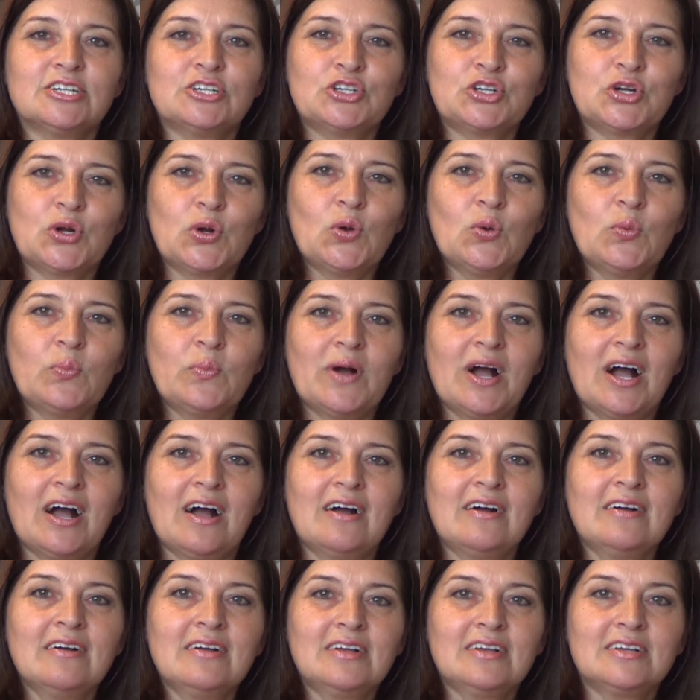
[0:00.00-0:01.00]

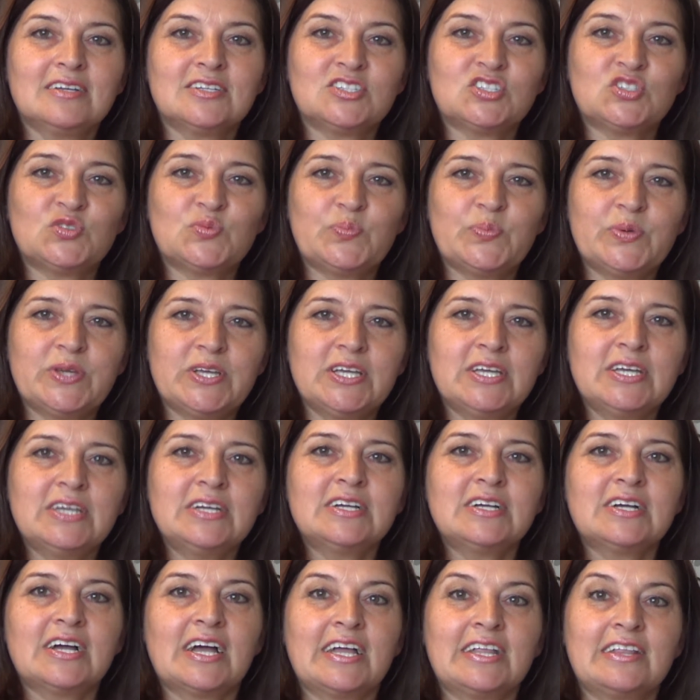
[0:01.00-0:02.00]
Roma
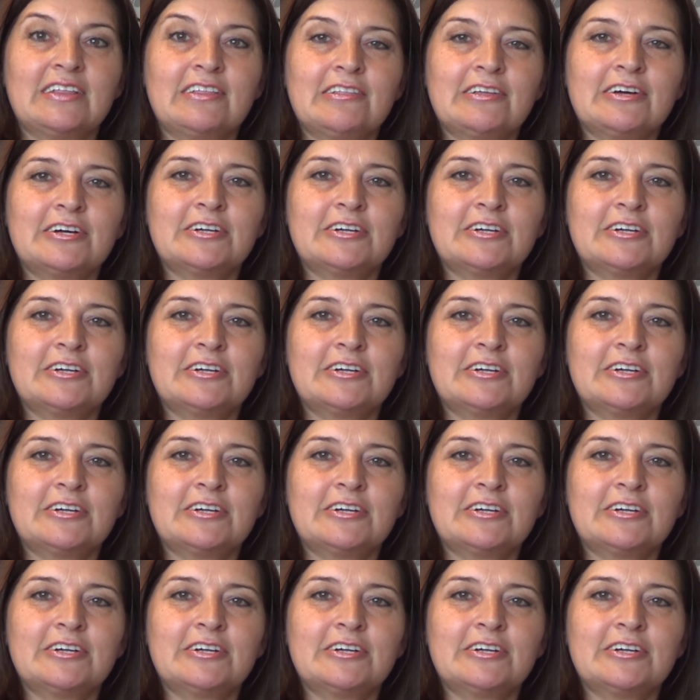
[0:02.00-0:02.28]
speak and